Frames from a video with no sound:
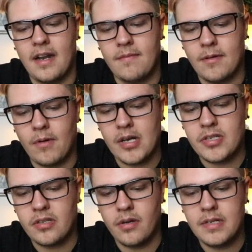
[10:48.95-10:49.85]
And I've been
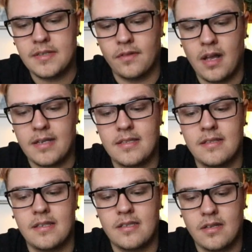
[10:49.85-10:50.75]
watching Codee's vlog
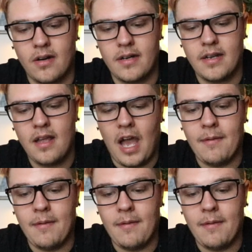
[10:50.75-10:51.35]
since he started.